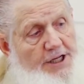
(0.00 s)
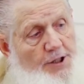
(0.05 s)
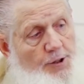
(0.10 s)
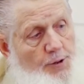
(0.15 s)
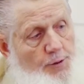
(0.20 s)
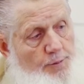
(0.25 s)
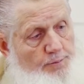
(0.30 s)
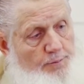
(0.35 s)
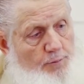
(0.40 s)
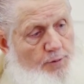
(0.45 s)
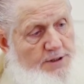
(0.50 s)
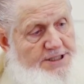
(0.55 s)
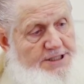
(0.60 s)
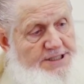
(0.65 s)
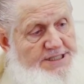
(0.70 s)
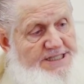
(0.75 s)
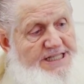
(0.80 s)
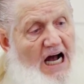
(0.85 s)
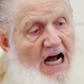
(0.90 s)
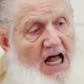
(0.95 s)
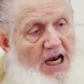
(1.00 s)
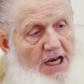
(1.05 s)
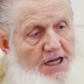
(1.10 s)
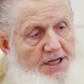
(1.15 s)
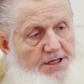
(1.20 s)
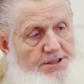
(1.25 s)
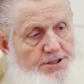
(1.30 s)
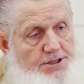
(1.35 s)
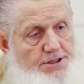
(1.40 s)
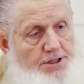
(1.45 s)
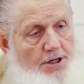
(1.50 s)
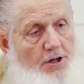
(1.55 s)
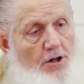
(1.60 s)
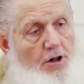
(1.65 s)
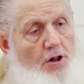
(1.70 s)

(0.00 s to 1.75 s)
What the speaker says: ilm, which is knowledge.